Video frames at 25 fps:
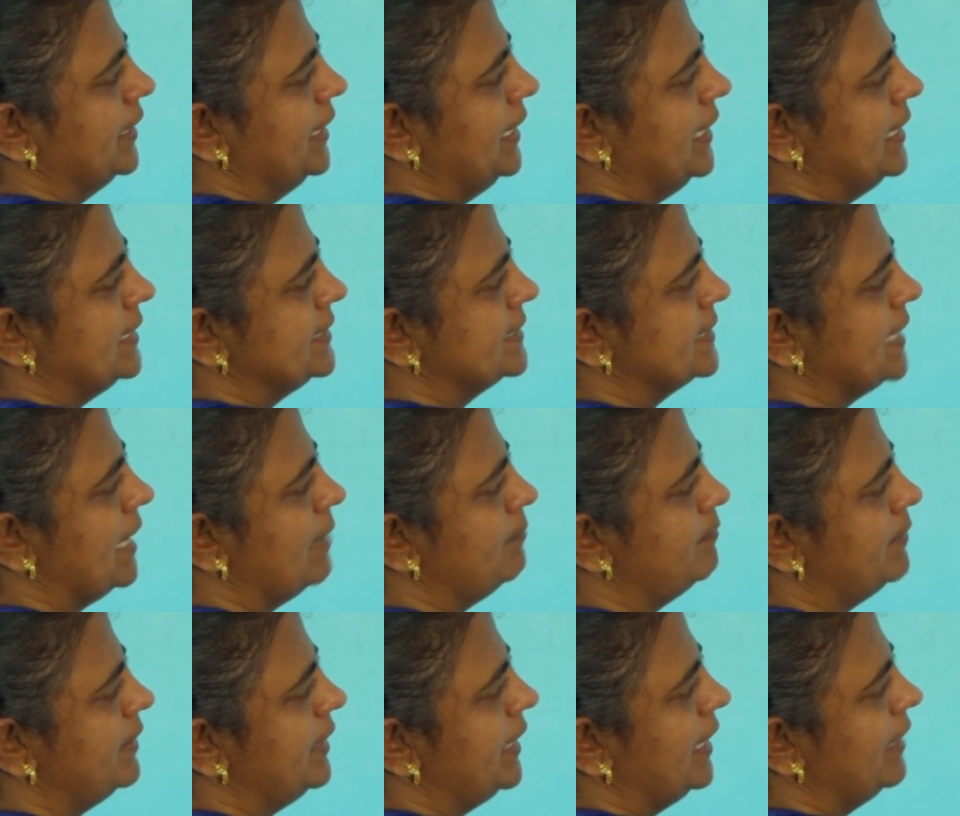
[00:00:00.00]

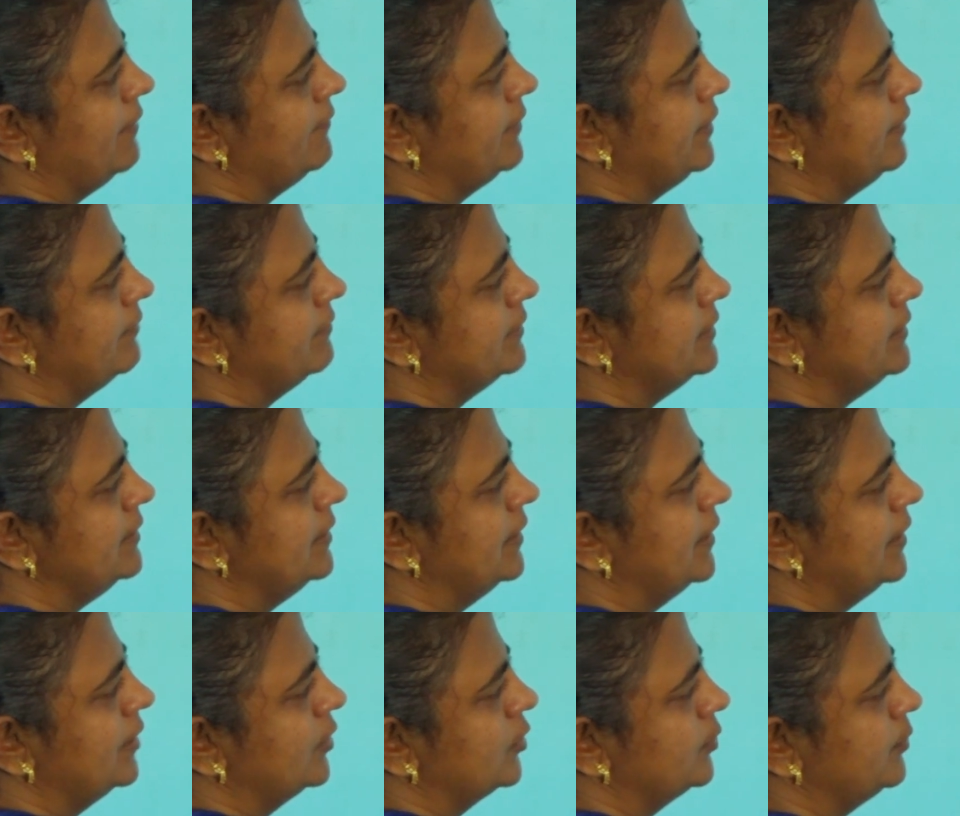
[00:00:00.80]
Example I have given,
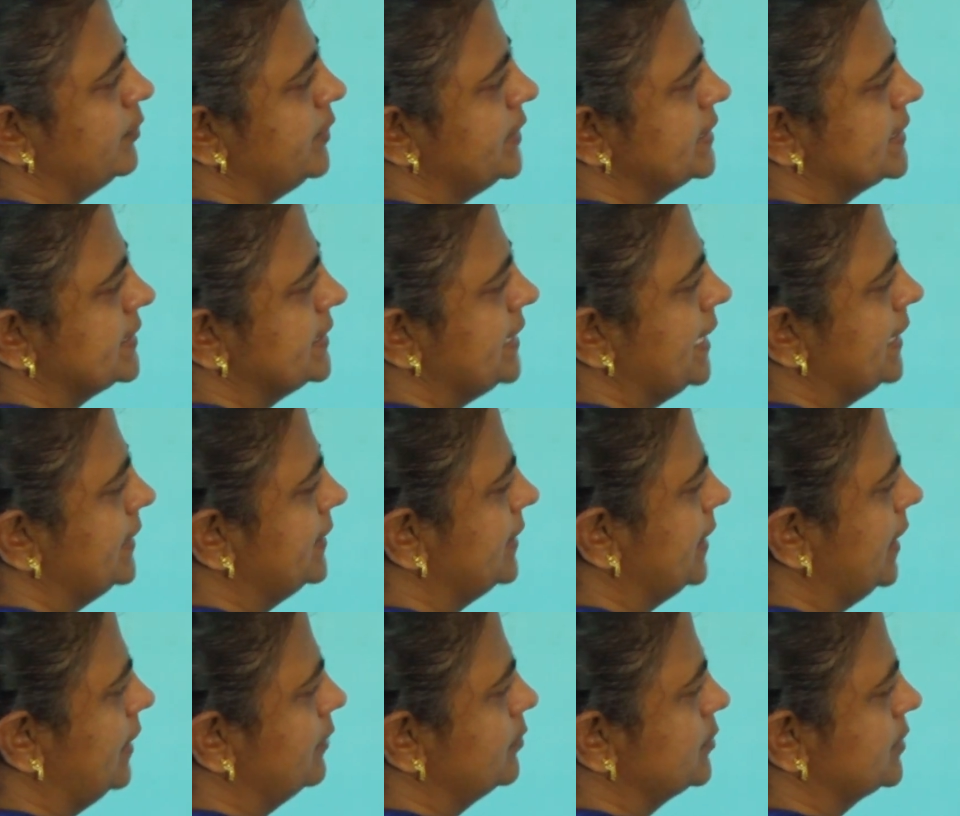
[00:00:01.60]
rupees
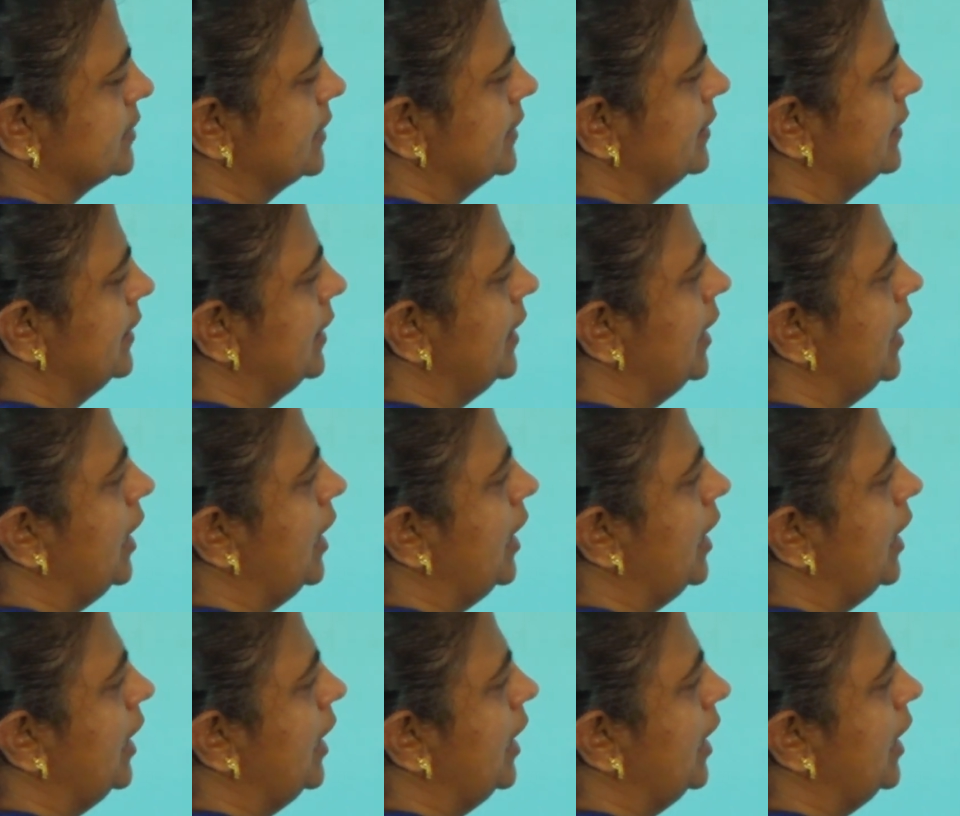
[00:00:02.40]
10,000.